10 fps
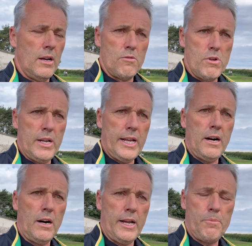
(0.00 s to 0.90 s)
really
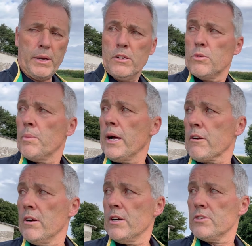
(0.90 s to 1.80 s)
high, because with
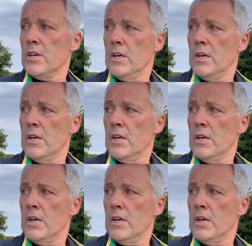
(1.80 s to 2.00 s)
blackgrass